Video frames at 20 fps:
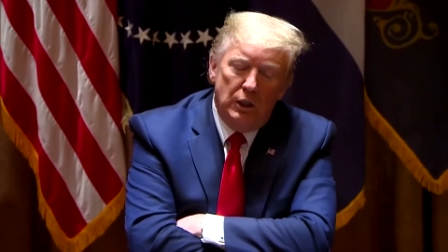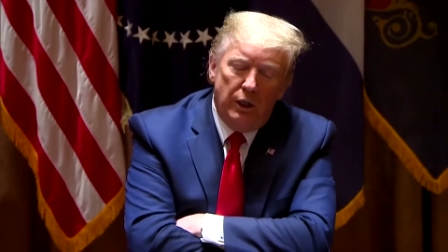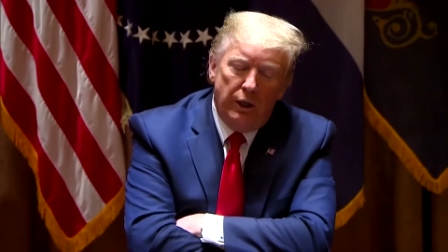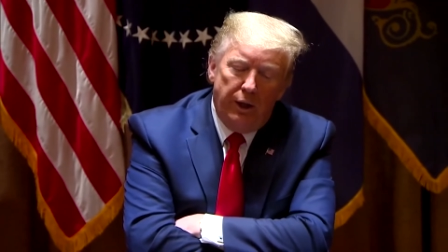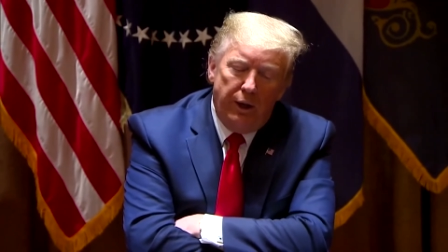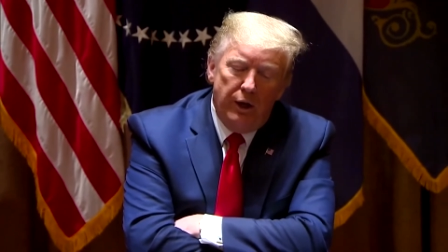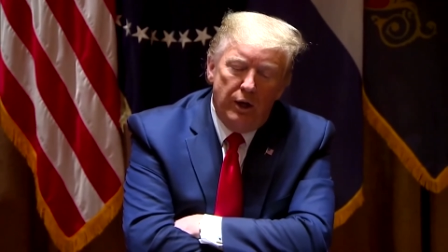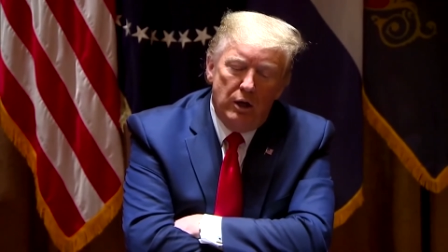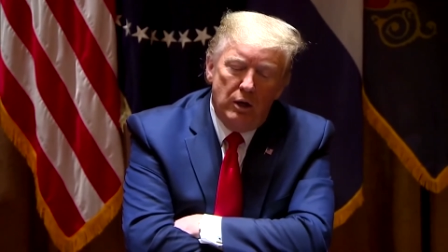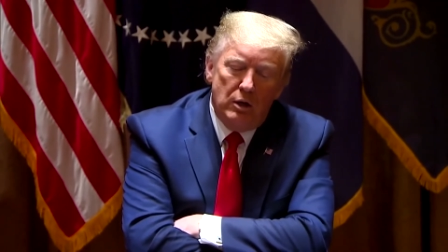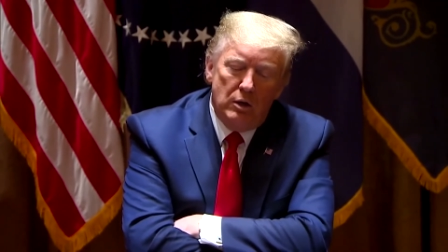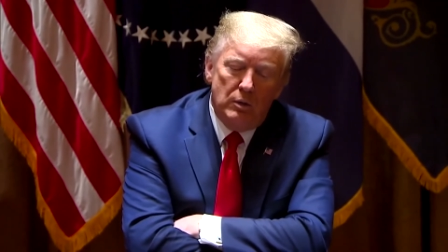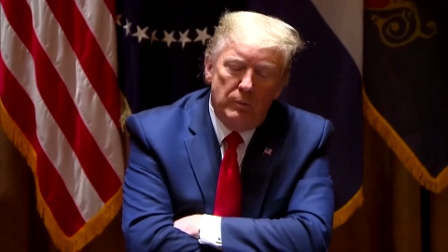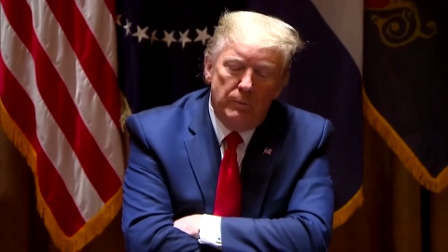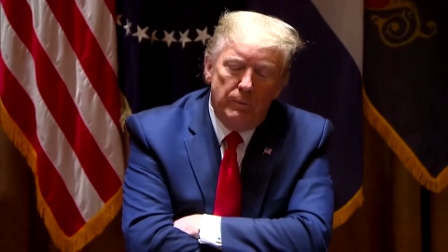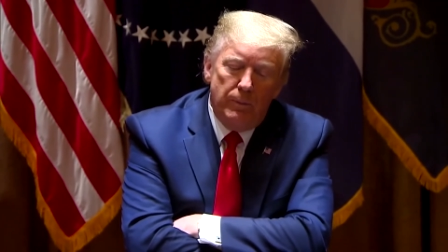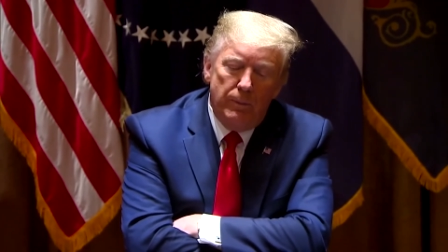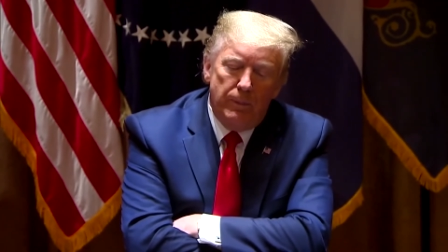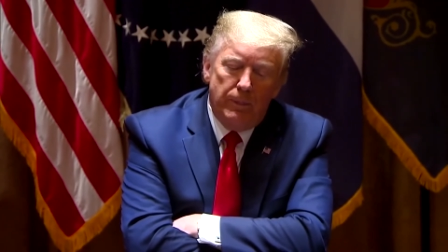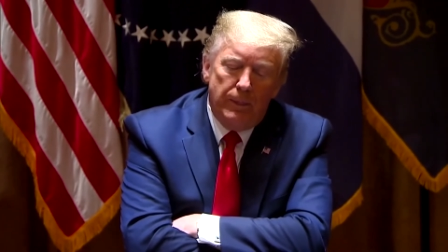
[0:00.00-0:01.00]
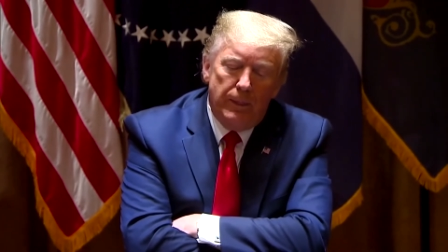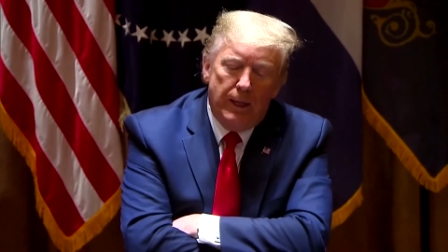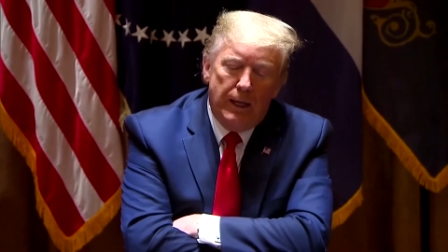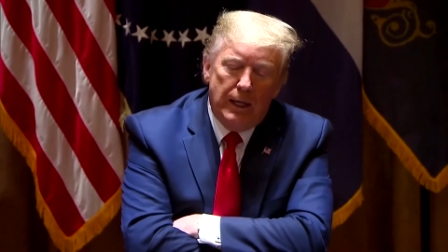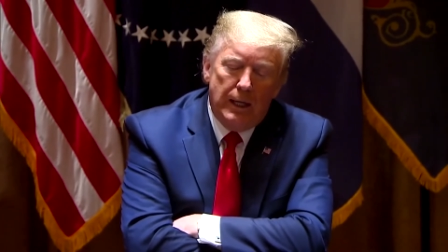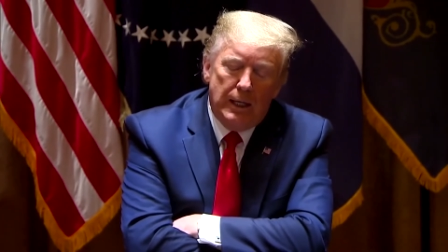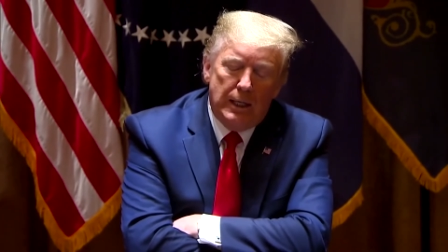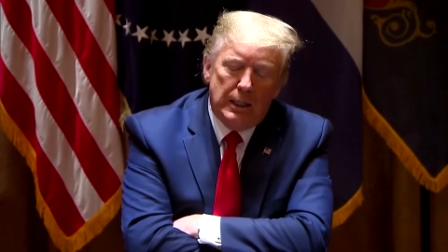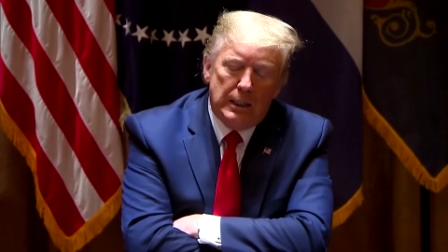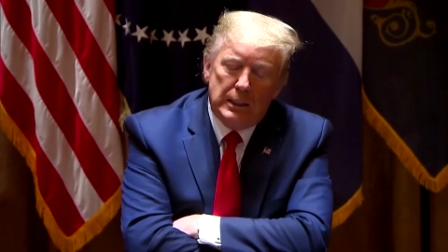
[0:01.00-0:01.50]
you know,
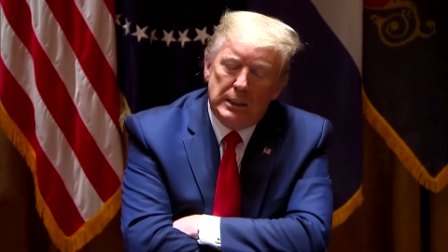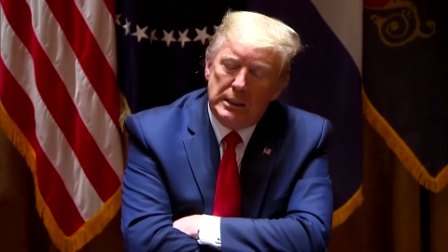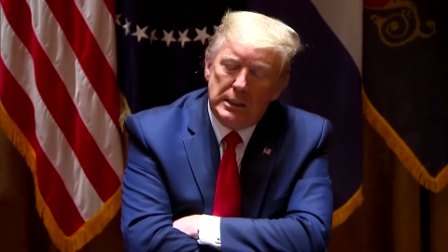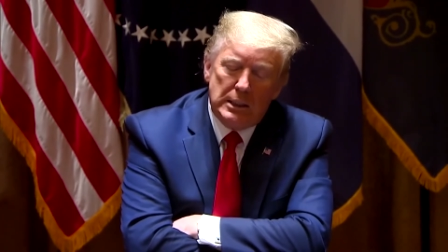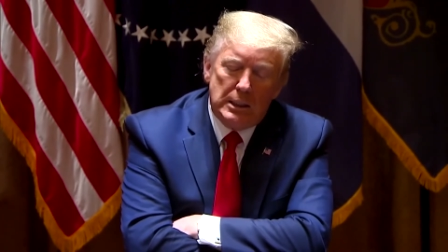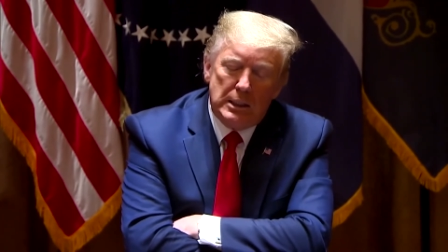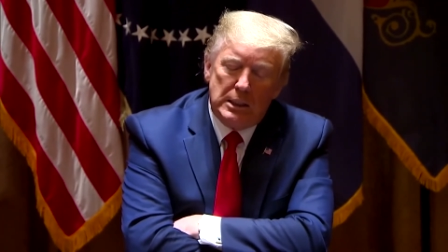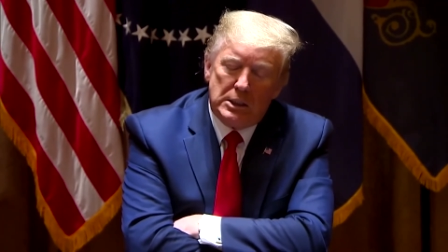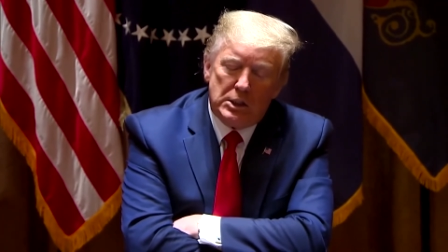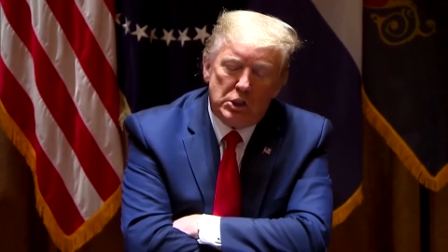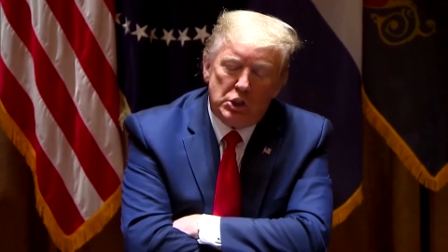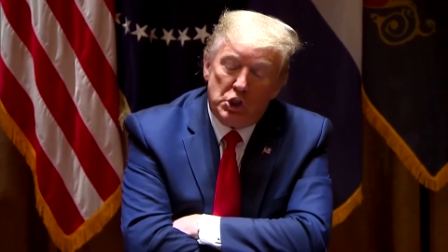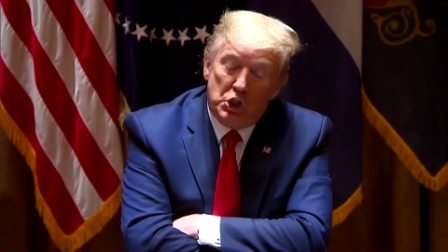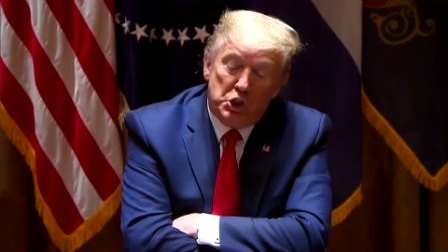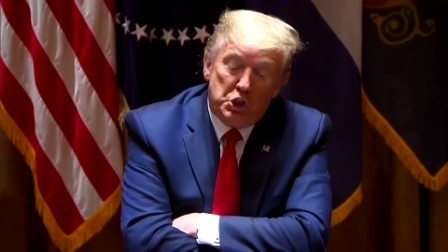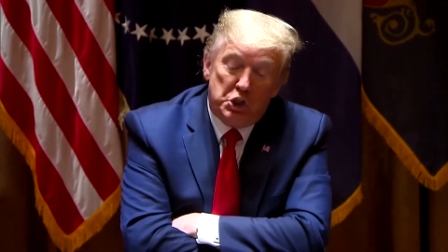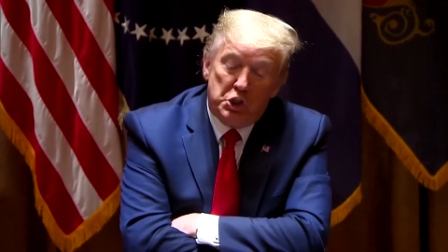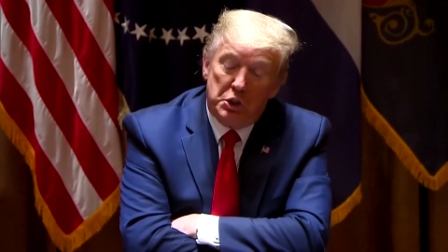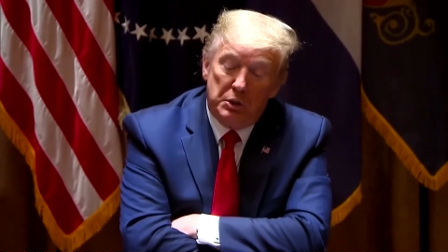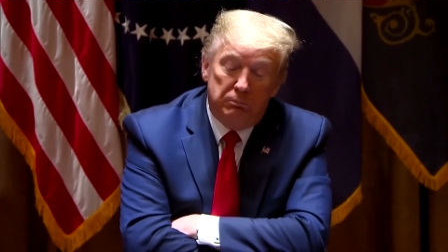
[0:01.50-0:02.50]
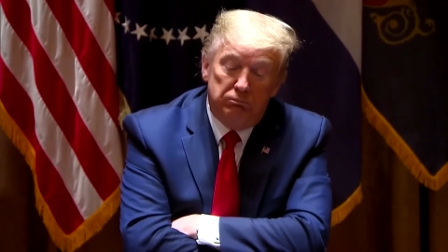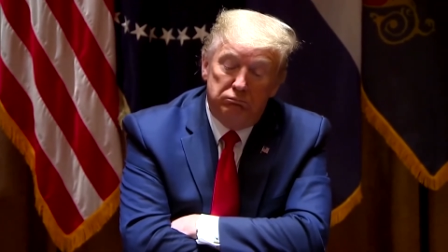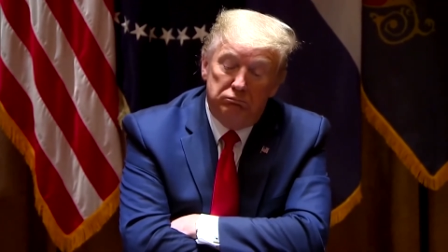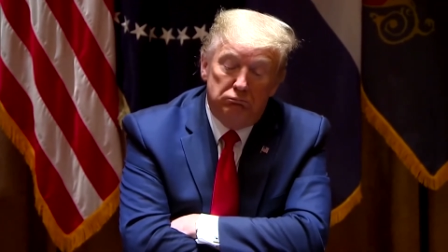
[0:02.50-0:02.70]
uh, it's just,